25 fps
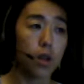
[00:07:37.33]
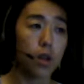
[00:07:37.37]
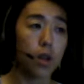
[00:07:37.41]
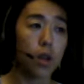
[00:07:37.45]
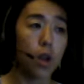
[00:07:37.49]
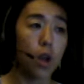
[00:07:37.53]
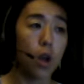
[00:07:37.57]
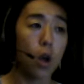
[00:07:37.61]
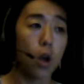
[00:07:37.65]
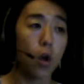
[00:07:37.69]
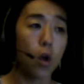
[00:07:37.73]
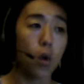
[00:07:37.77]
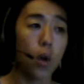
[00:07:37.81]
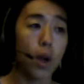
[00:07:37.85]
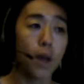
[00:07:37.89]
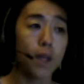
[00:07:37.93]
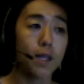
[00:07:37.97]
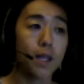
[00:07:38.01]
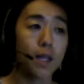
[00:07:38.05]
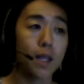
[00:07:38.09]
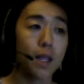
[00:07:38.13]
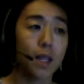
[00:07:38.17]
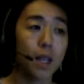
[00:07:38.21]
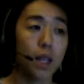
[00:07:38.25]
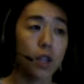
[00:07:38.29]
No
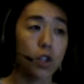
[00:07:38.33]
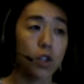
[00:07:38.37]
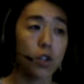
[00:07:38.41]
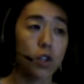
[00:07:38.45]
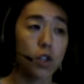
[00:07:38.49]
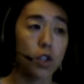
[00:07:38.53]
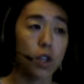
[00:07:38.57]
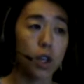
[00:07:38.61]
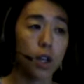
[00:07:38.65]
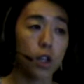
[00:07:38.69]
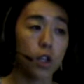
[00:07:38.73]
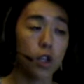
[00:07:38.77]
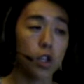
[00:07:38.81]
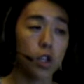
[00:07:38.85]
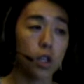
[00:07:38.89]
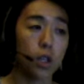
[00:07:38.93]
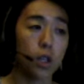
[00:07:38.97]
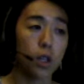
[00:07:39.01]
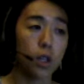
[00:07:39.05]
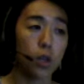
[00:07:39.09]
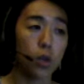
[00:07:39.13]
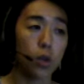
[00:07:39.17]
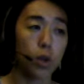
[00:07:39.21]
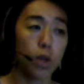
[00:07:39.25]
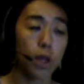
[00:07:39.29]
as in the
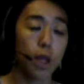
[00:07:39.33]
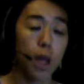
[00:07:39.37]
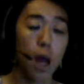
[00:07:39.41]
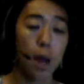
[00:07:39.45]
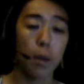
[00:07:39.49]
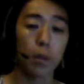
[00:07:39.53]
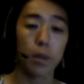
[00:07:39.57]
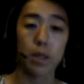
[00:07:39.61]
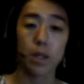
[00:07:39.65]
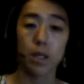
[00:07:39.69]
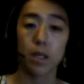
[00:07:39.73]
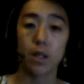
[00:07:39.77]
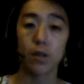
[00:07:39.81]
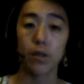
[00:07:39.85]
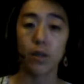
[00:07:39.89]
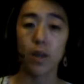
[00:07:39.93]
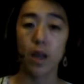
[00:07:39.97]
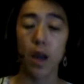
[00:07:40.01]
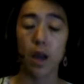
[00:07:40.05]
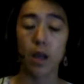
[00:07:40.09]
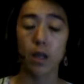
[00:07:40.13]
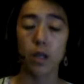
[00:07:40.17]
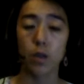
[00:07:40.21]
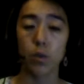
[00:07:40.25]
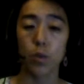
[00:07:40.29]
interjection or the opposite of
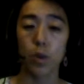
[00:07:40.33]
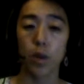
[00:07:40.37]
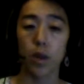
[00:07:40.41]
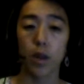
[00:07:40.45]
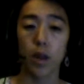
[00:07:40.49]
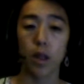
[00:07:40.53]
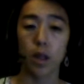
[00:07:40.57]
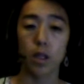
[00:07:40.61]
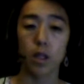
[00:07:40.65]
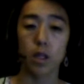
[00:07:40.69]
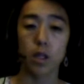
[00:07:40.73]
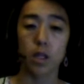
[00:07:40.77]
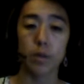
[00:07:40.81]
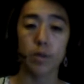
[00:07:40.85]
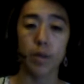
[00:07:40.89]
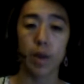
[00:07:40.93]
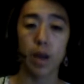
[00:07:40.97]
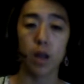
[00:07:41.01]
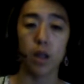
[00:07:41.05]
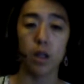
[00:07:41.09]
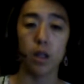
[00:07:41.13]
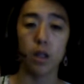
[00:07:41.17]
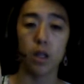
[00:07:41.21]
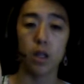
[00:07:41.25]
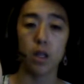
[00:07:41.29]
yes, we think to
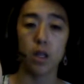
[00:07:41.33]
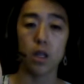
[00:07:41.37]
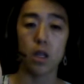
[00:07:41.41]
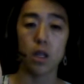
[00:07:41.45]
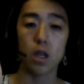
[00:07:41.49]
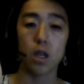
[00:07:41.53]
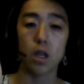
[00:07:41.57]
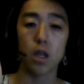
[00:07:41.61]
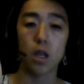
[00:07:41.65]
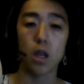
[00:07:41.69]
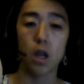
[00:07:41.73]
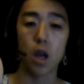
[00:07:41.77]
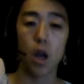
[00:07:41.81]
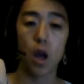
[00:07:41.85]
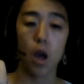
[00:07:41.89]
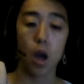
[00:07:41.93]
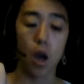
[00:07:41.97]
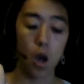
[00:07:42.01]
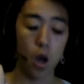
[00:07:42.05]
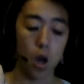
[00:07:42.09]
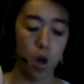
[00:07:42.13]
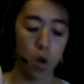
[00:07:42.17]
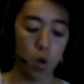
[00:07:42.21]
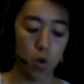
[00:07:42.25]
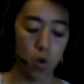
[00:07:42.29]
spell
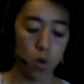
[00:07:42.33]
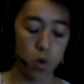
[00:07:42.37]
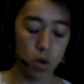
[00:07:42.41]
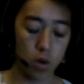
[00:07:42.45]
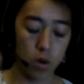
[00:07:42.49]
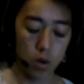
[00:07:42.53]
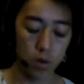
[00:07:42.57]
N-O.